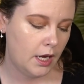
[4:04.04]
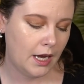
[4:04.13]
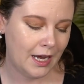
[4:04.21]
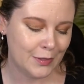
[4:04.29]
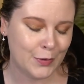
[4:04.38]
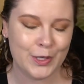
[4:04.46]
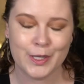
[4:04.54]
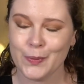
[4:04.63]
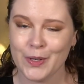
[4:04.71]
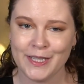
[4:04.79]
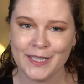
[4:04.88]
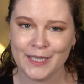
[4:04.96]
Uh, so I just
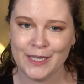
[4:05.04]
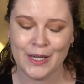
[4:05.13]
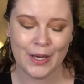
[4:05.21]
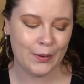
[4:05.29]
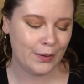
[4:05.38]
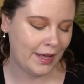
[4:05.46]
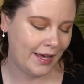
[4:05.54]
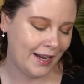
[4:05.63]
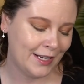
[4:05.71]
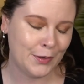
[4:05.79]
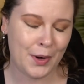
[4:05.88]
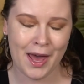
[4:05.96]
wanted to let you know that
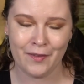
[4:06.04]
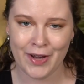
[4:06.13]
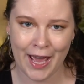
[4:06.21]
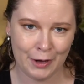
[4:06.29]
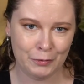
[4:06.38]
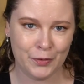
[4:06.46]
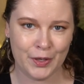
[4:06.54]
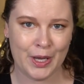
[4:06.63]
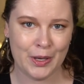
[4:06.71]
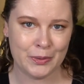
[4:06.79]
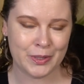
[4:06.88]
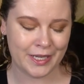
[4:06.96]
I don't have it out for
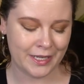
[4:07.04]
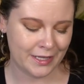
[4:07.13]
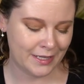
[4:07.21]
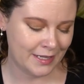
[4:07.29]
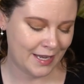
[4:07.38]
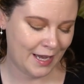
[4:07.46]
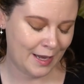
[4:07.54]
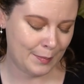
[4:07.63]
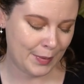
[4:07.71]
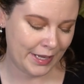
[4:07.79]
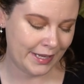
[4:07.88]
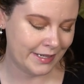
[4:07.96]
Kosas, uh,
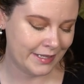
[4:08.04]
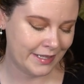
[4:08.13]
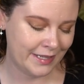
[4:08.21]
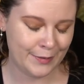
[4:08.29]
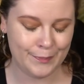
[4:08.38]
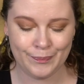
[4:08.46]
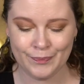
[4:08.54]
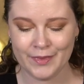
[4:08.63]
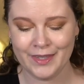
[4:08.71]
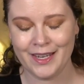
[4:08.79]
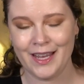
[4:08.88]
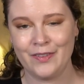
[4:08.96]
but
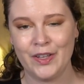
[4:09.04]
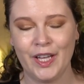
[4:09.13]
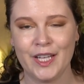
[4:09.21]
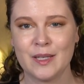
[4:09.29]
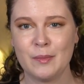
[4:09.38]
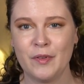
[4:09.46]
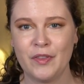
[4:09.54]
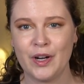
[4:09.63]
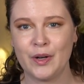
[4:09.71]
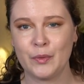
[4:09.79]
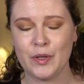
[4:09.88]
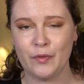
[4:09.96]
I feel like some of
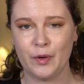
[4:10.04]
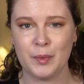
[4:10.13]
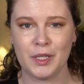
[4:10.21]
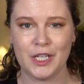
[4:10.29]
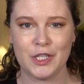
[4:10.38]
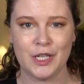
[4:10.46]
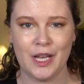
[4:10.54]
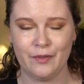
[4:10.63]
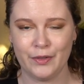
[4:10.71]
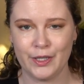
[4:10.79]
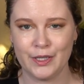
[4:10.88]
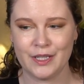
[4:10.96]
their reformulation
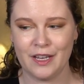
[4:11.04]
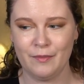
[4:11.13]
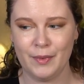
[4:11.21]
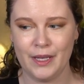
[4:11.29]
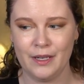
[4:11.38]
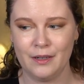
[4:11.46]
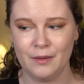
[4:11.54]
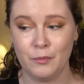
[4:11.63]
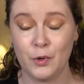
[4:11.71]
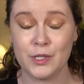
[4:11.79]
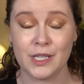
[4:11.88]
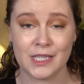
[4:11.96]
efforts have been
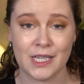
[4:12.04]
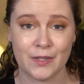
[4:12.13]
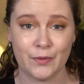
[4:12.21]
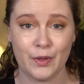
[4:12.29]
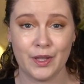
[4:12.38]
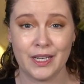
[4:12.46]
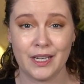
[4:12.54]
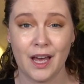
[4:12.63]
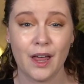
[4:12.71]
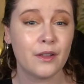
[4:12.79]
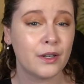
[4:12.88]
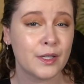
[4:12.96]
more successful than
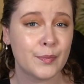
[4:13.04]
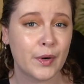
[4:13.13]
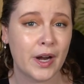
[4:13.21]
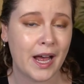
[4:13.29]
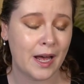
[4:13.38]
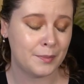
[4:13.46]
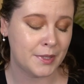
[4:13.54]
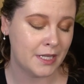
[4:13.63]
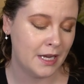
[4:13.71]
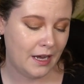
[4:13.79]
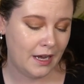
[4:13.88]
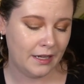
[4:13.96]
others, perhaps.
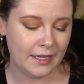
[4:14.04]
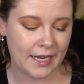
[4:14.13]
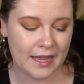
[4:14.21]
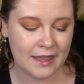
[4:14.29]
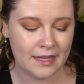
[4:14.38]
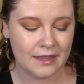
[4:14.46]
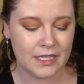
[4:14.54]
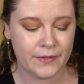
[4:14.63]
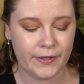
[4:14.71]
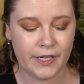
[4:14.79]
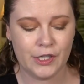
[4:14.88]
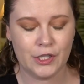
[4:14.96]
Uh, like, I think this
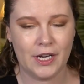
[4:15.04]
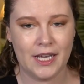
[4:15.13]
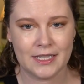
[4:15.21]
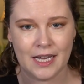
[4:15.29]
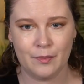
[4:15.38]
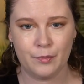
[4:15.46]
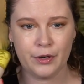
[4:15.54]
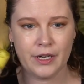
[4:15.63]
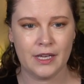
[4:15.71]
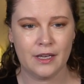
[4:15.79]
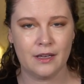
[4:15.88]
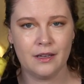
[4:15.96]
foundation has gotten
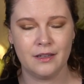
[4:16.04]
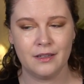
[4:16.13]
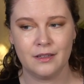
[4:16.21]
pretty